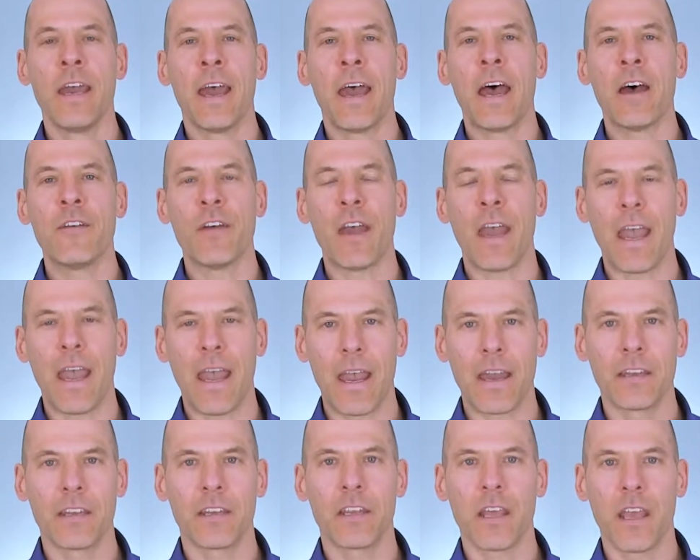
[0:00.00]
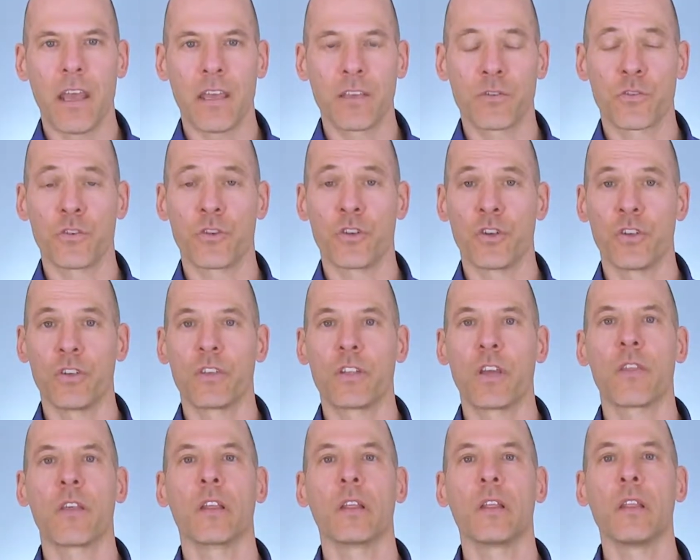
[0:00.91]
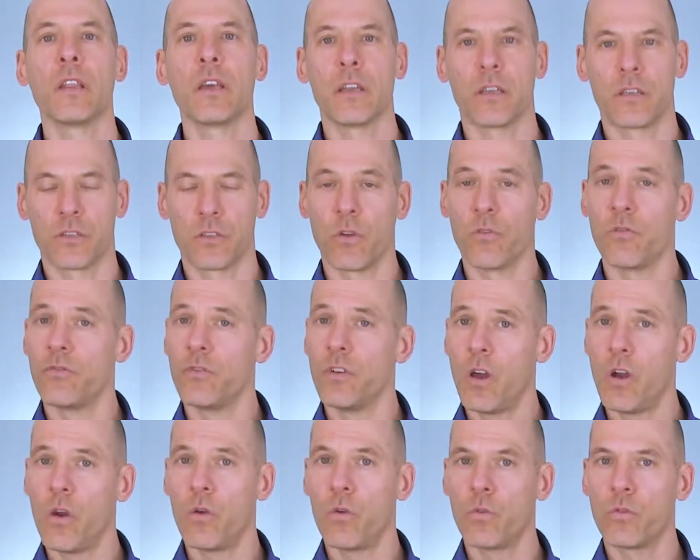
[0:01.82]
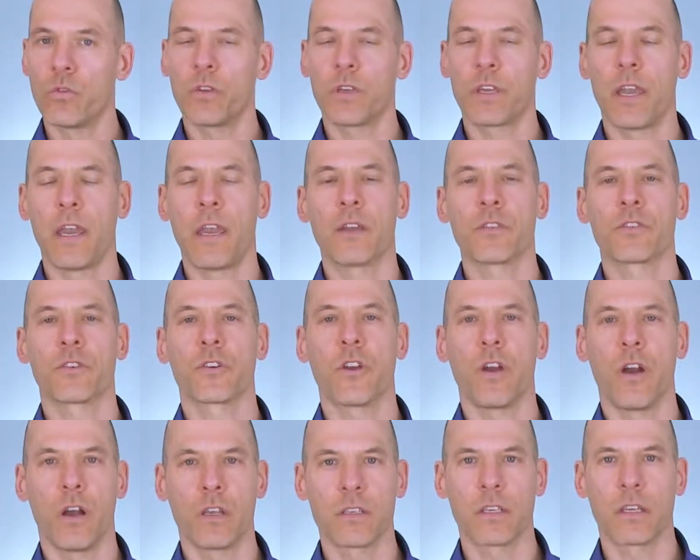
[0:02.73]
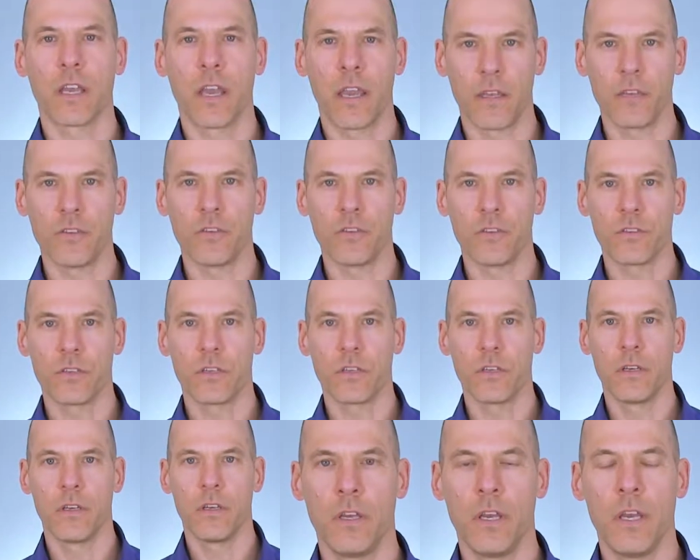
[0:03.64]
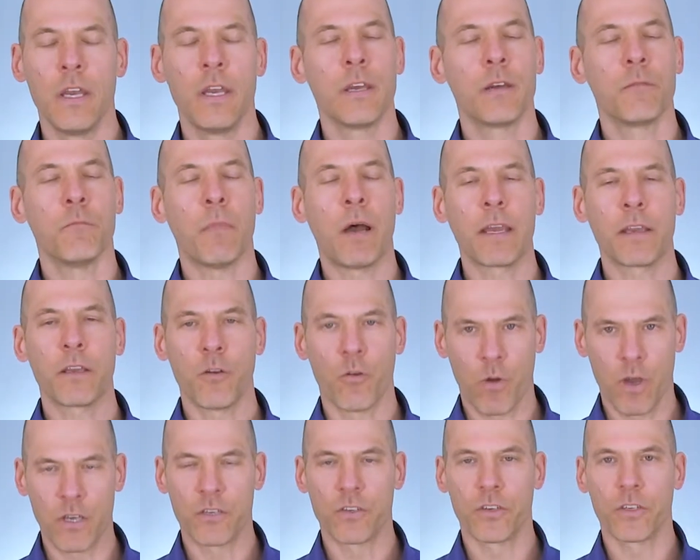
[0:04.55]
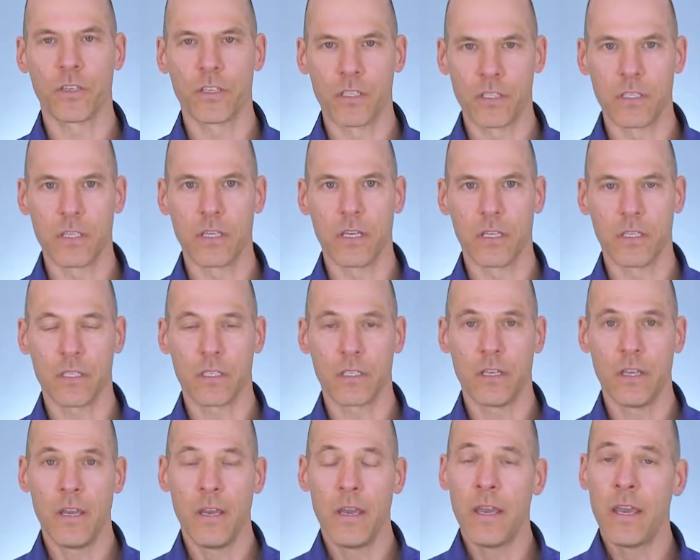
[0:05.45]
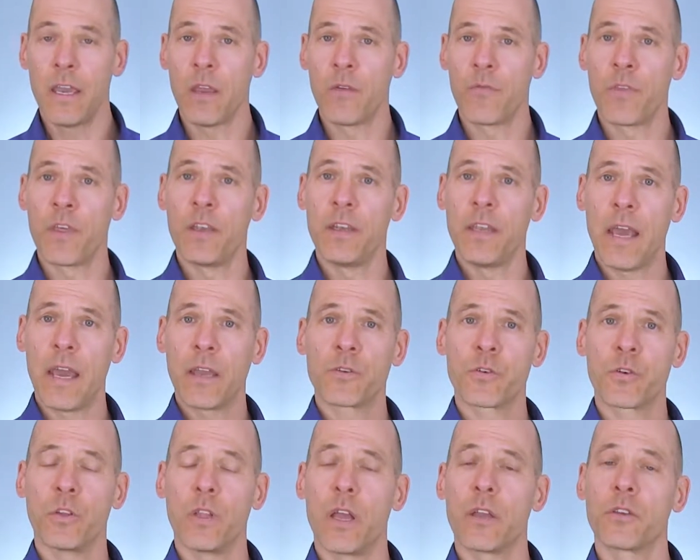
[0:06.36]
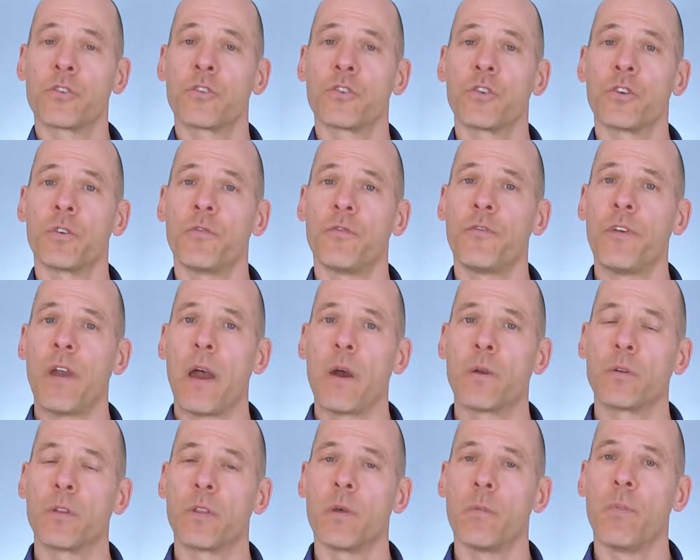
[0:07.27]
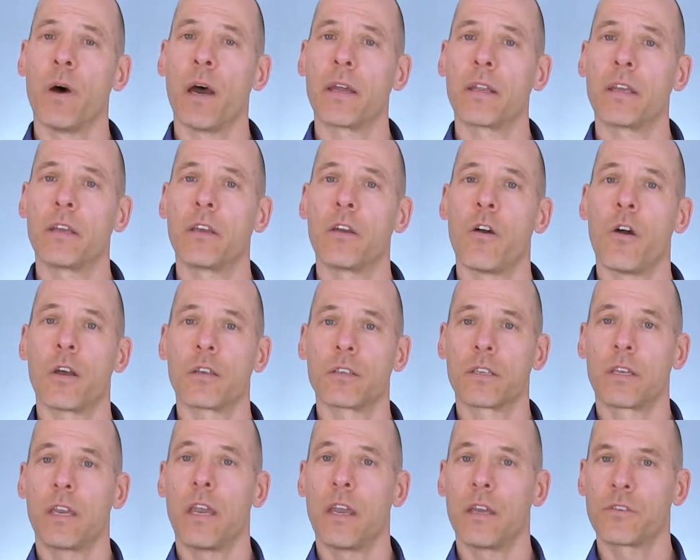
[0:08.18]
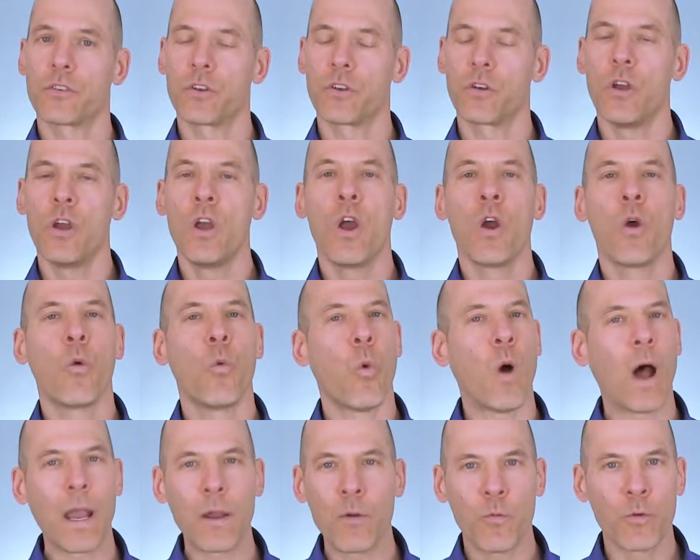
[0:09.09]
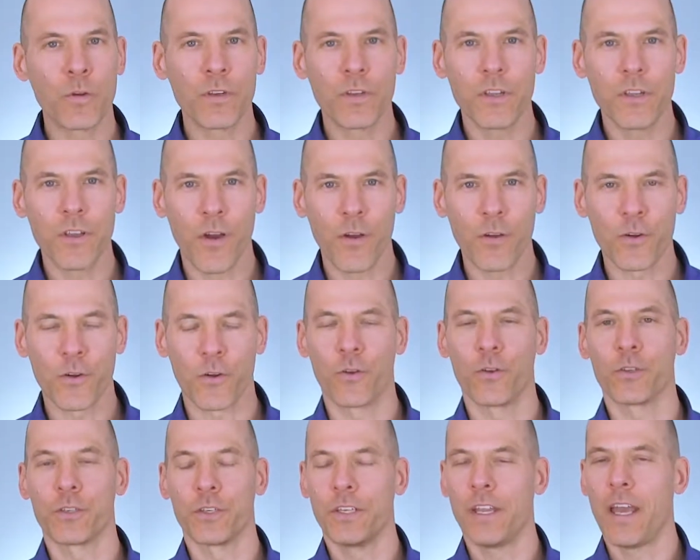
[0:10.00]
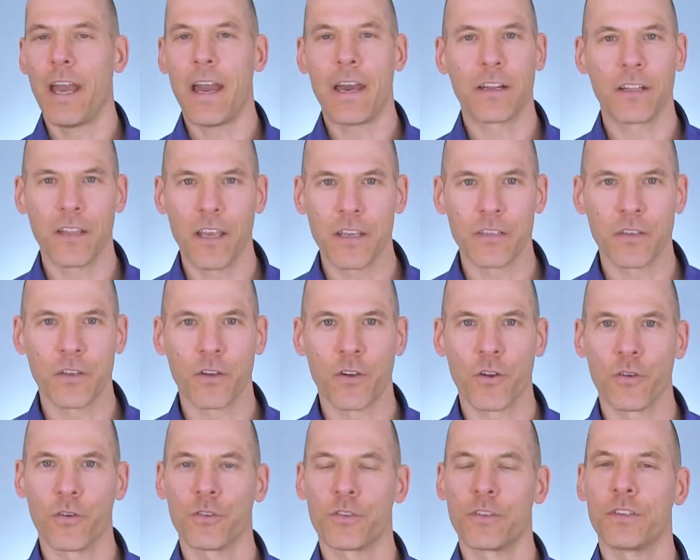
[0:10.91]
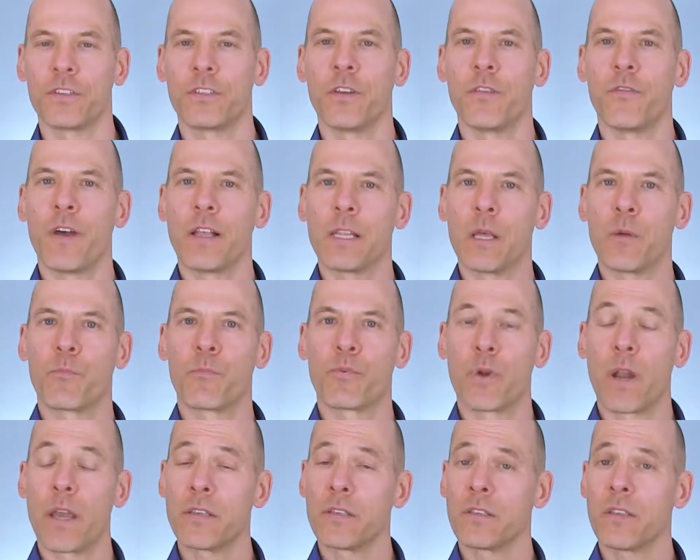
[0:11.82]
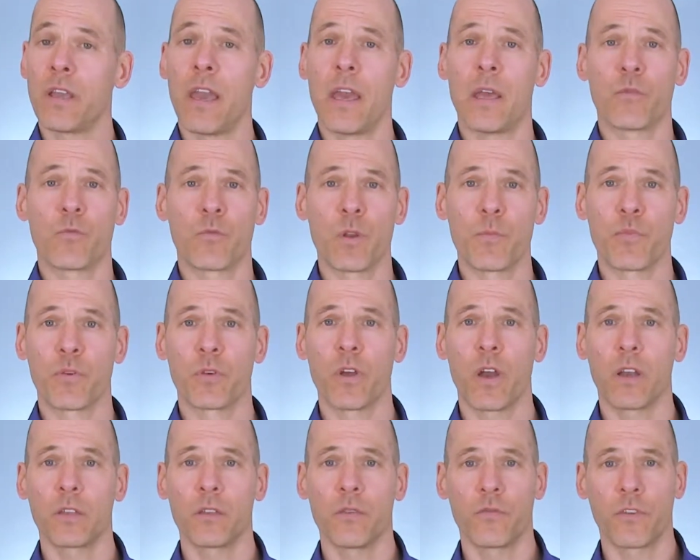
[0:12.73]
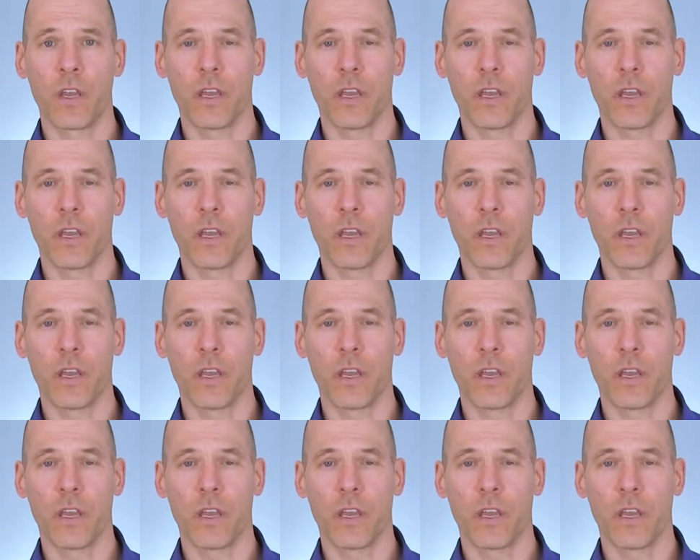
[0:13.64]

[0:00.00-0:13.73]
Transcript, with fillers: have added estrogen to the list of known cancer-causing agents. My question is this: if the natural estrogen found in the body caused cancer, why wouldn't young girls and adolescent girls develop breast and reproductive